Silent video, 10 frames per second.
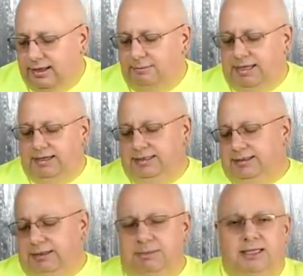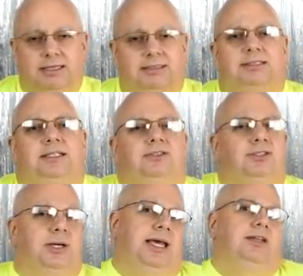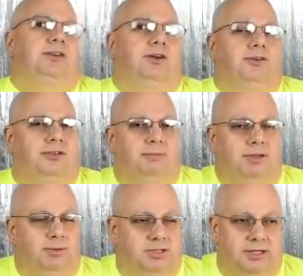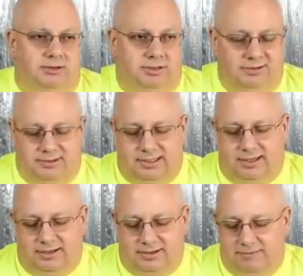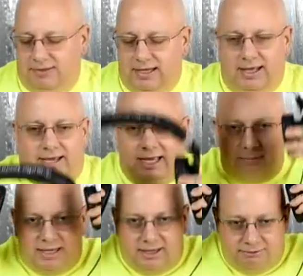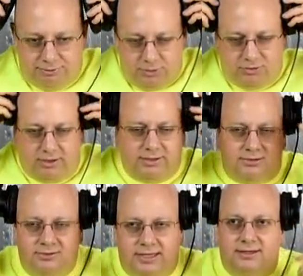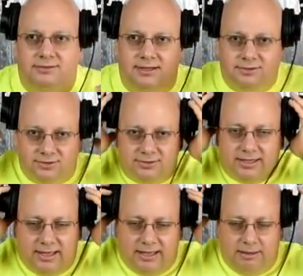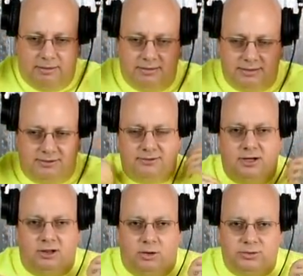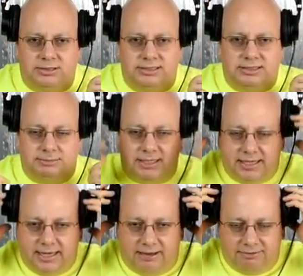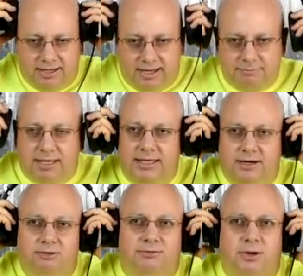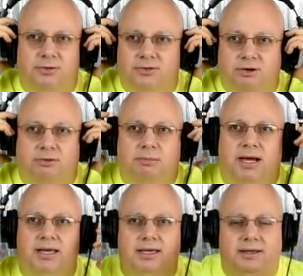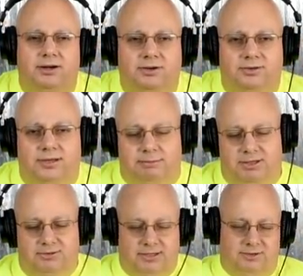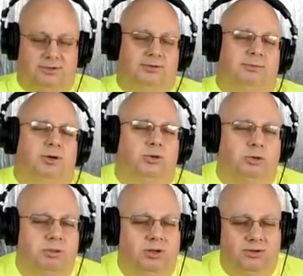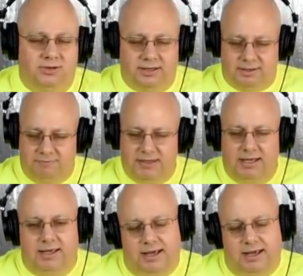I mean, it's like me listening to Enya or something, which I don't listen to Enya. I got my headphones on. This is like a sensor. Say, this is a closed system, okay? I've got my earphones over my ears. I'm listening to some cool music.